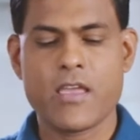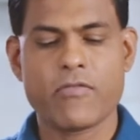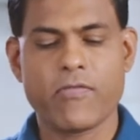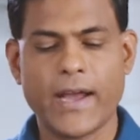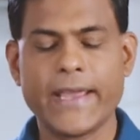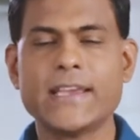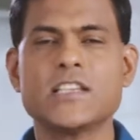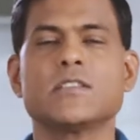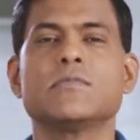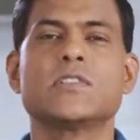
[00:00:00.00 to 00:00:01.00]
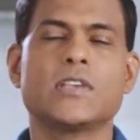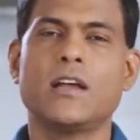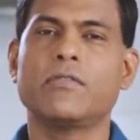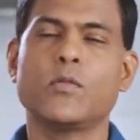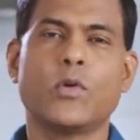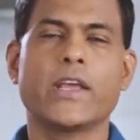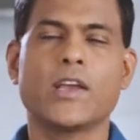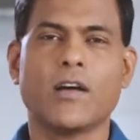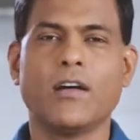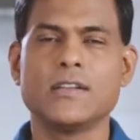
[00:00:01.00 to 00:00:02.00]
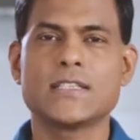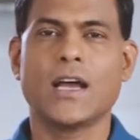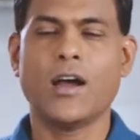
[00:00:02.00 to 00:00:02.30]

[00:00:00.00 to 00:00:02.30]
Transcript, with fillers: He finds himself in what he calls